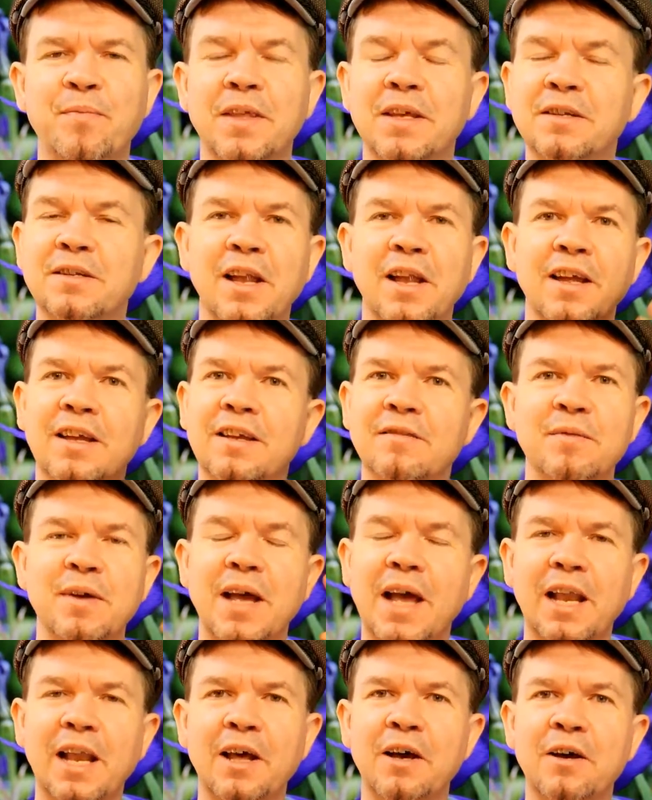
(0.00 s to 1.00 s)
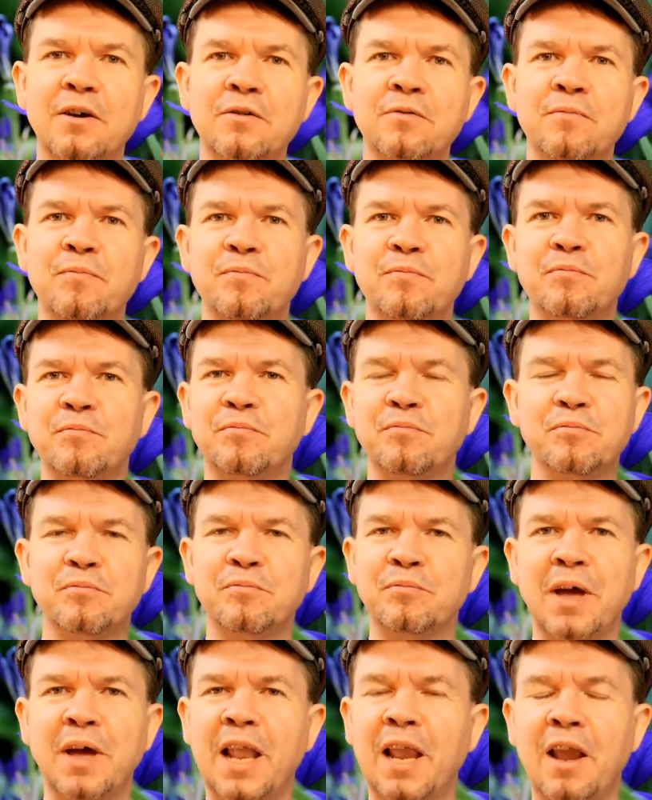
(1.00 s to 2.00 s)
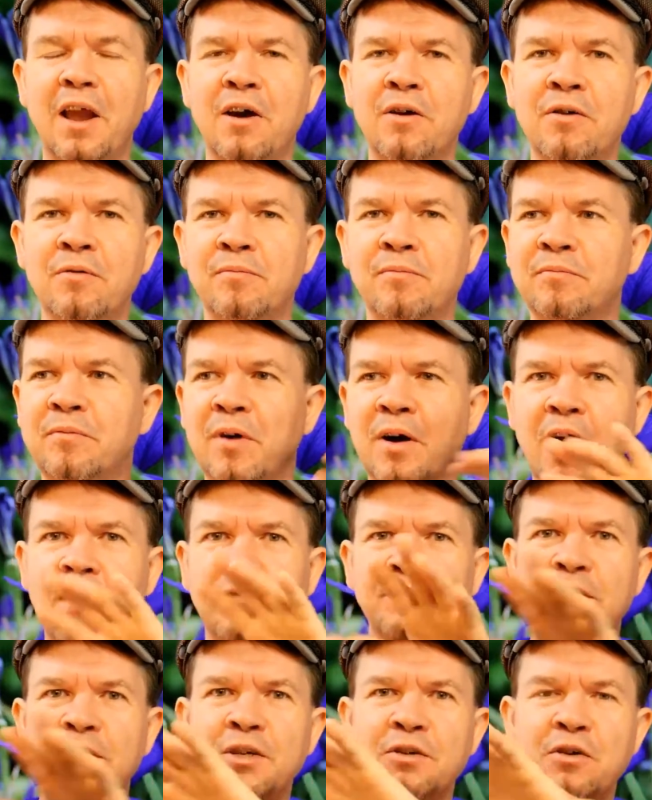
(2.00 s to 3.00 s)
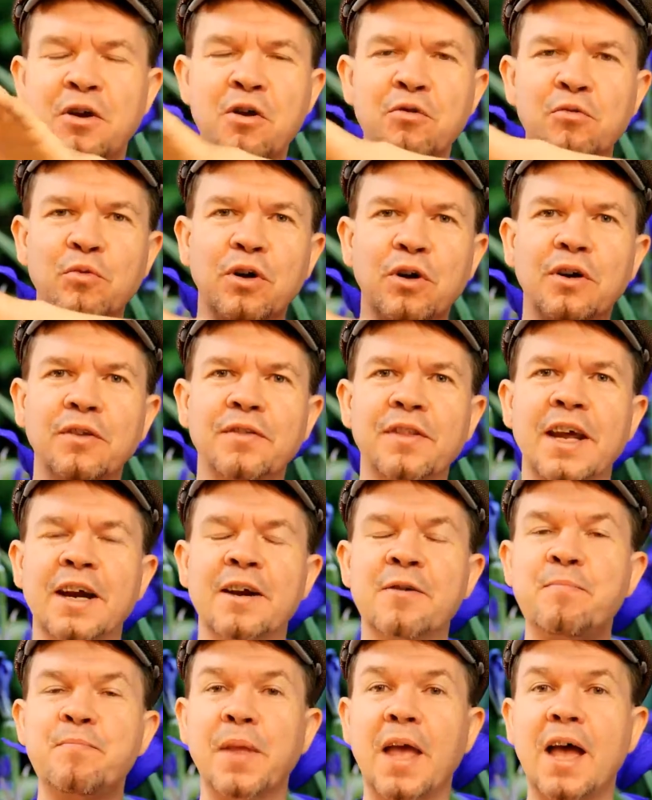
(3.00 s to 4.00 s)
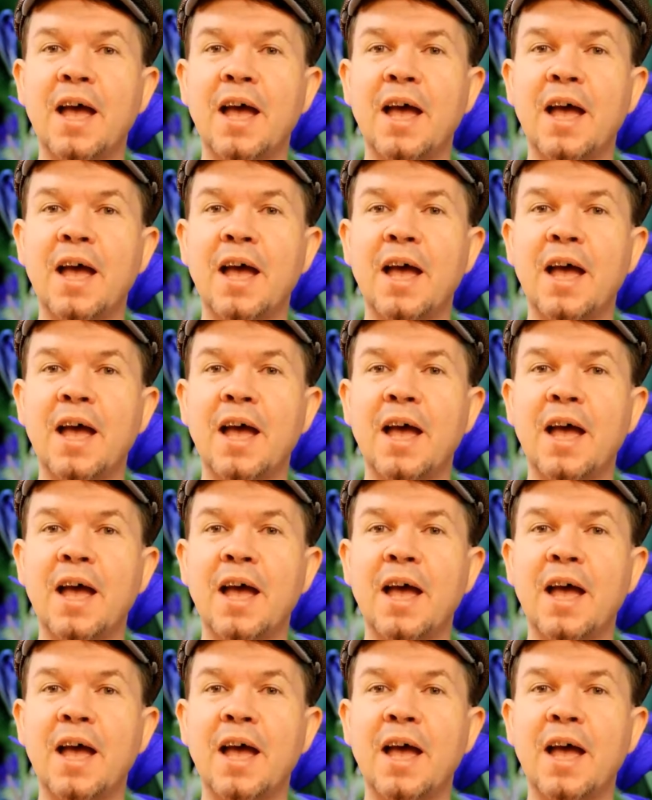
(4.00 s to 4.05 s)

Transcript: It's like, hello, off in your own world there.